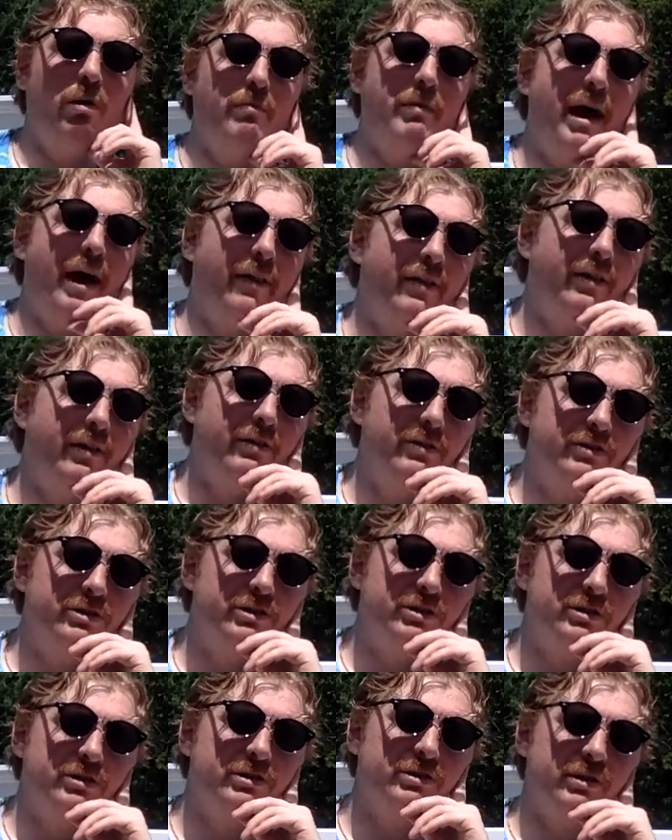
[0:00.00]

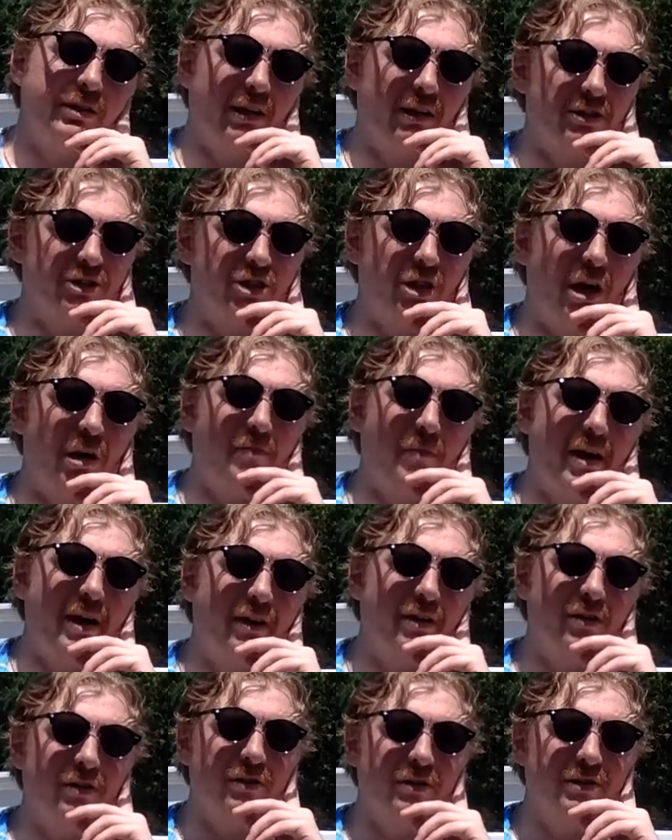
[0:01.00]
Matthews, Shawn
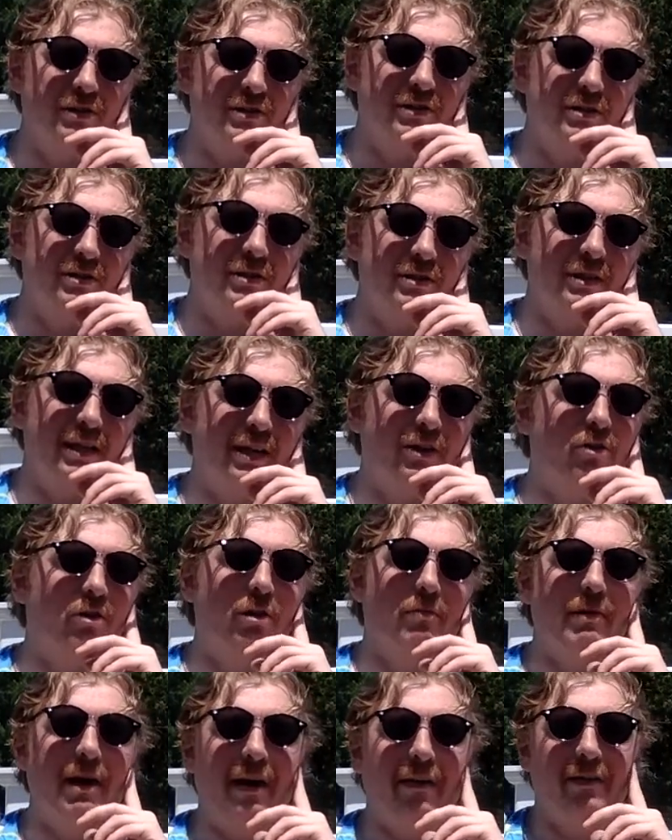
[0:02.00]
Michaels, not Corey
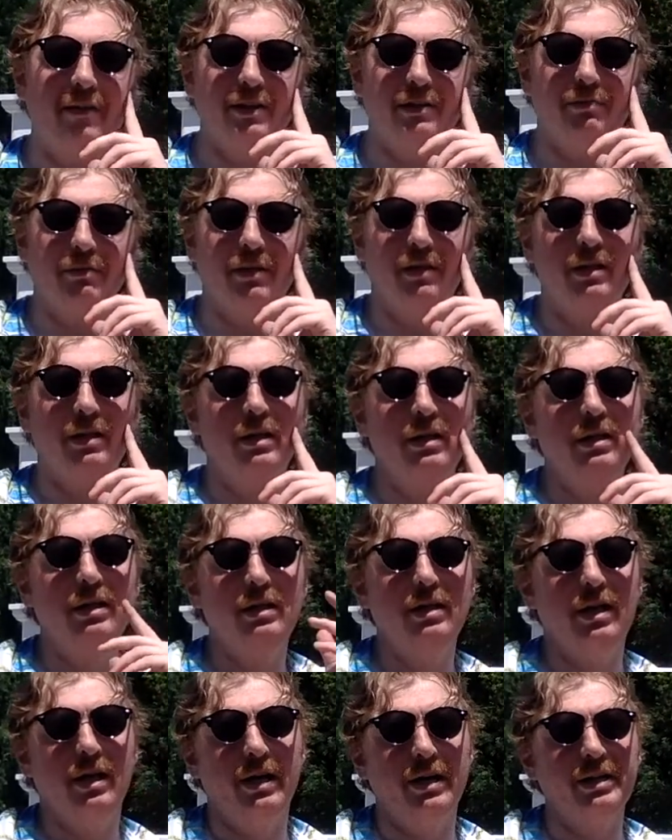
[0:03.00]
Matthews, but
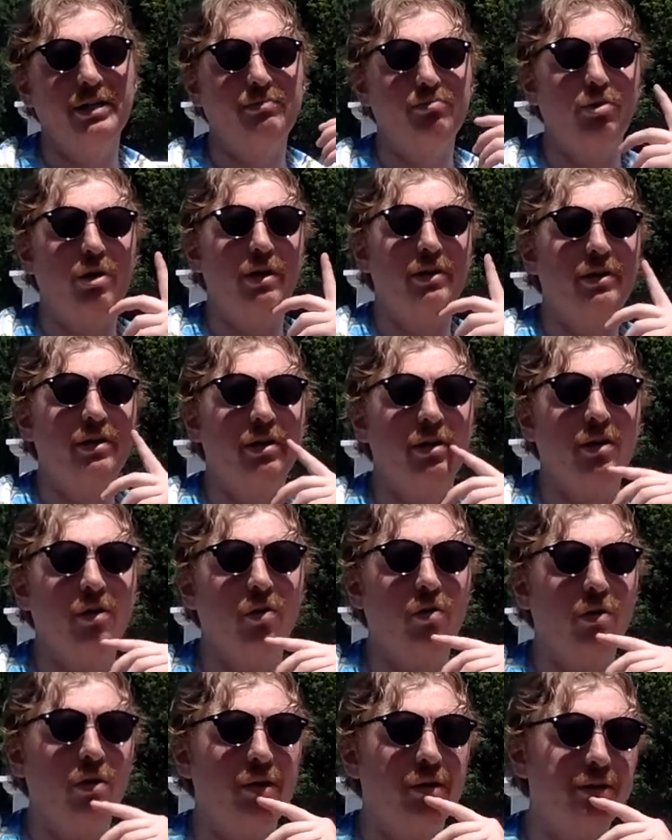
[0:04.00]
his brother,
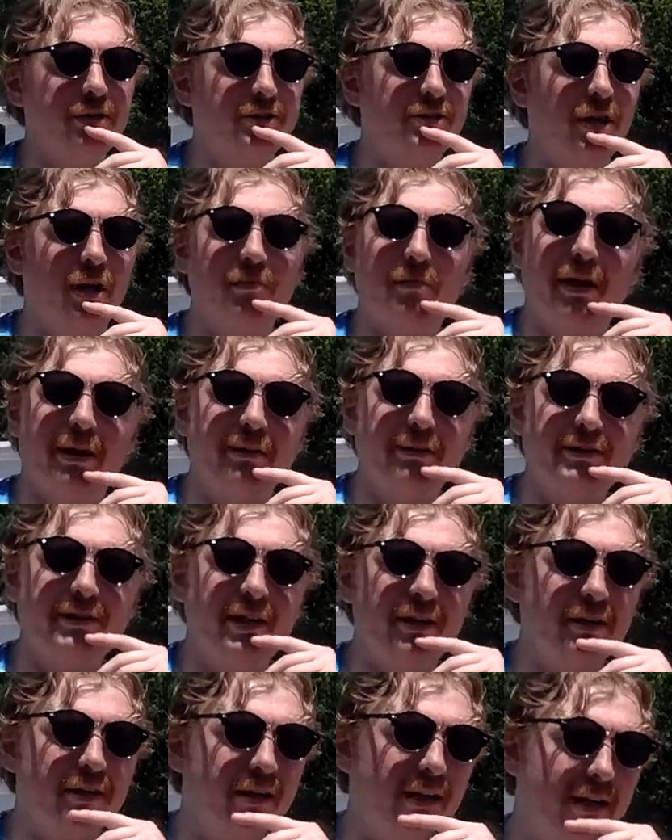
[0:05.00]
or the Shawn Michaels
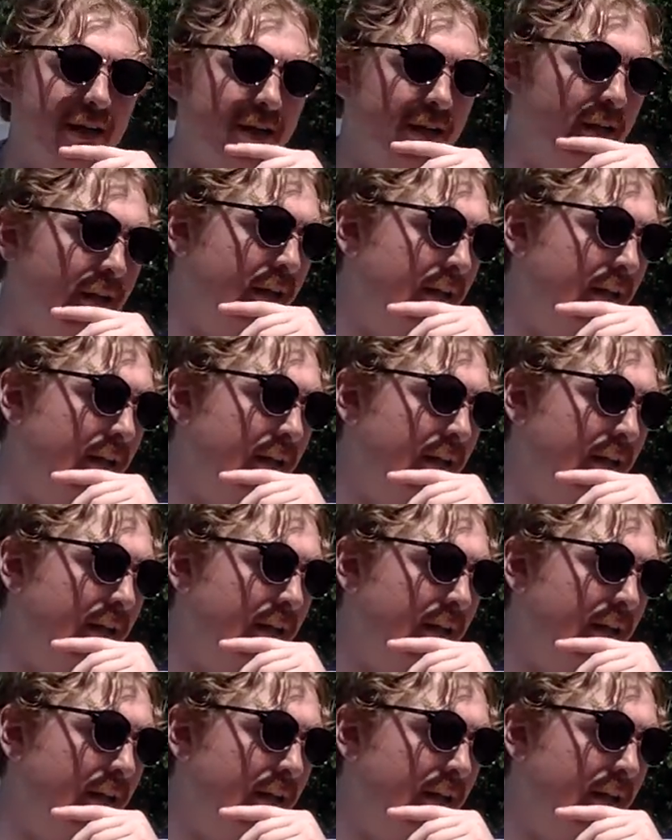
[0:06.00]
haircut.